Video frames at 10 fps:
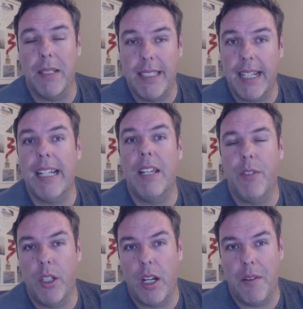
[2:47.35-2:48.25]
particularly
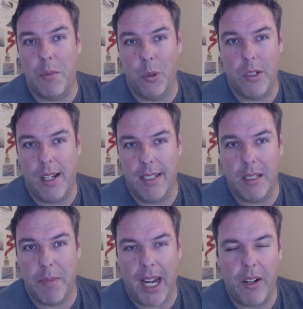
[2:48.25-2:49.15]
if you don't have a
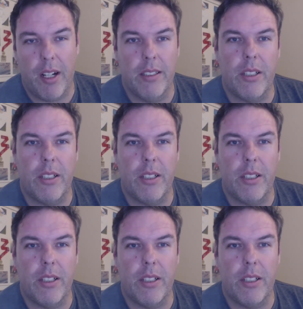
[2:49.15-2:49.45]
broadcasting background.